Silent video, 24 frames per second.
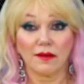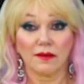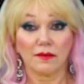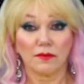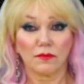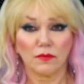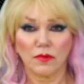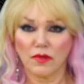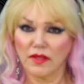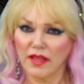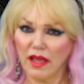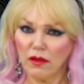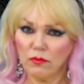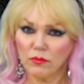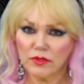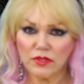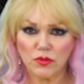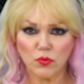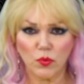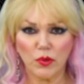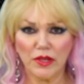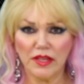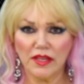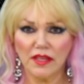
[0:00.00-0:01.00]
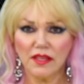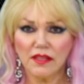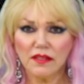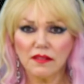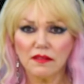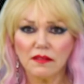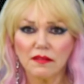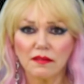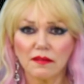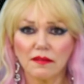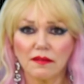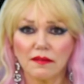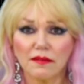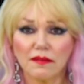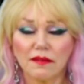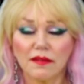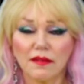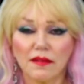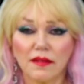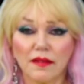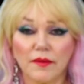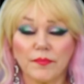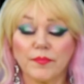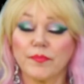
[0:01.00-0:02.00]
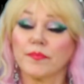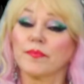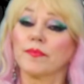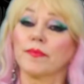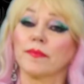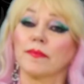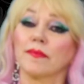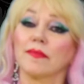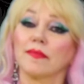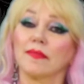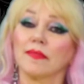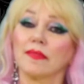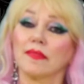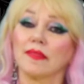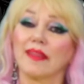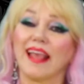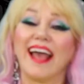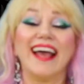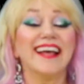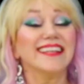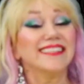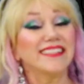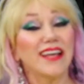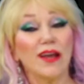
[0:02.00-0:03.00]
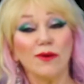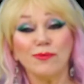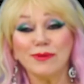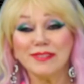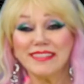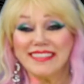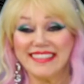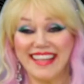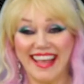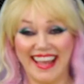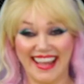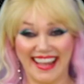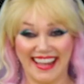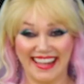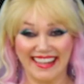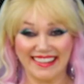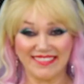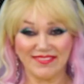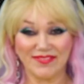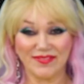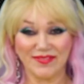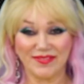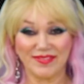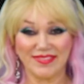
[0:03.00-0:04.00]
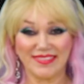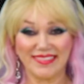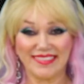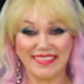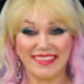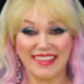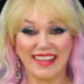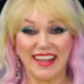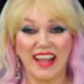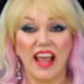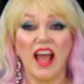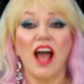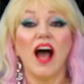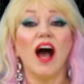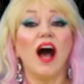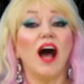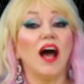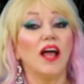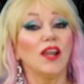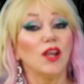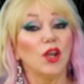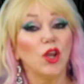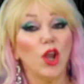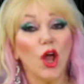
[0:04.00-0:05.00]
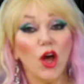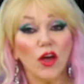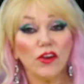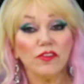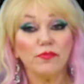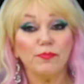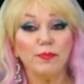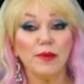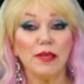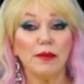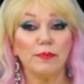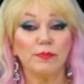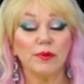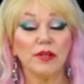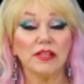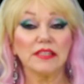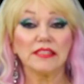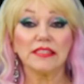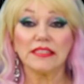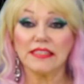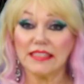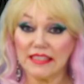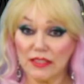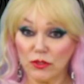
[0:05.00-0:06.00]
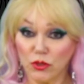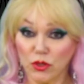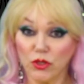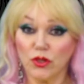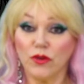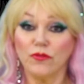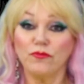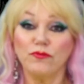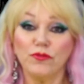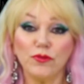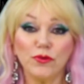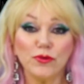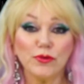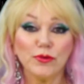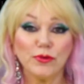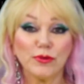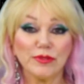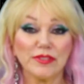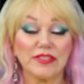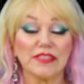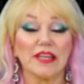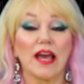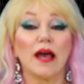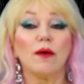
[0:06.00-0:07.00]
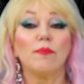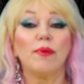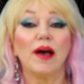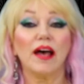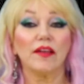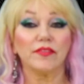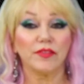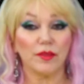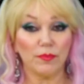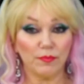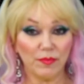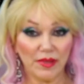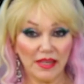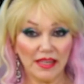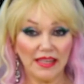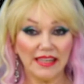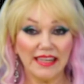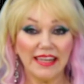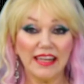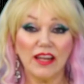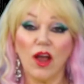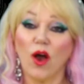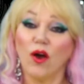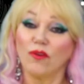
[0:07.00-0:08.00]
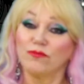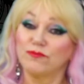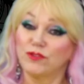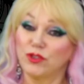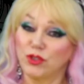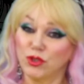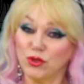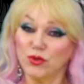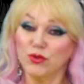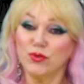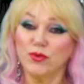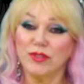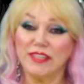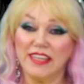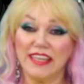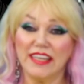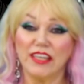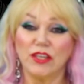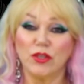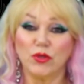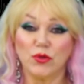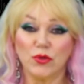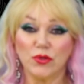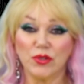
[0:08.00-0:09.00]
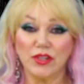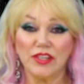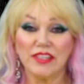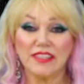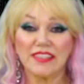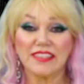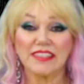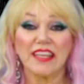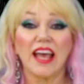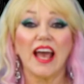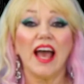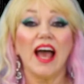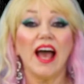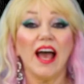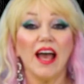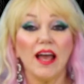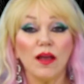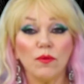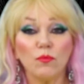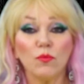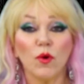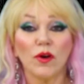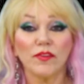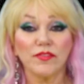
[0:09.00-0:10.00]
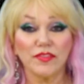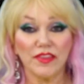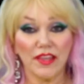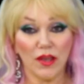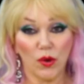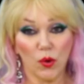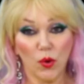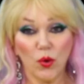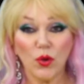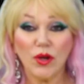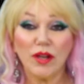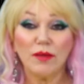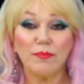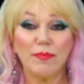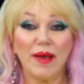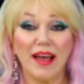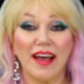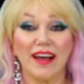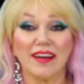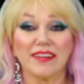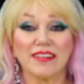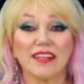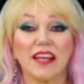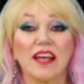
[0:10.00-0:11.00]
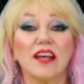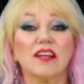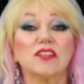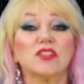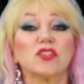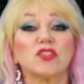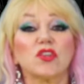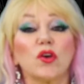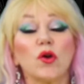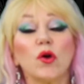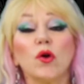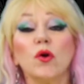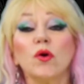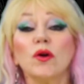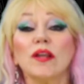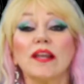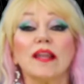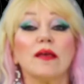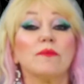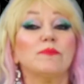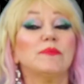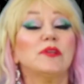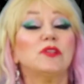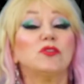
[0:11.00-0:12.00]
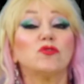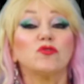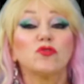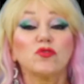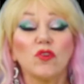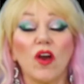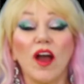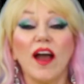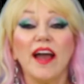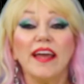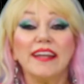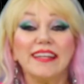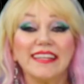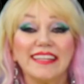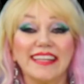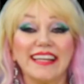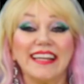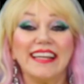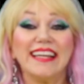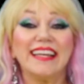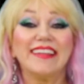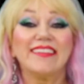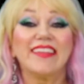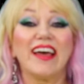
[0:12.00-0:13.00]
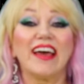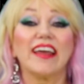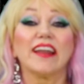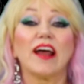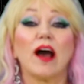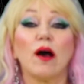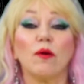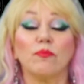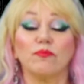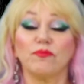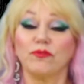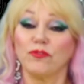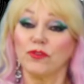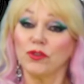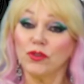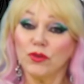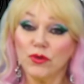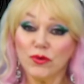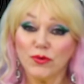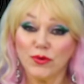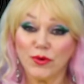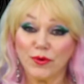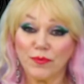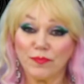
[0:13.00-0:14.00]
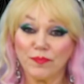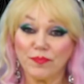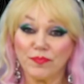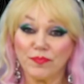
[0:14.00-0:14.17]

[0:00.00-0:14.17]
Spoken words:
Well, that was weird. As I was saying, a lot of people are still confused about the meaning of dual key units and what they're all about. So let me try to clear that up for you.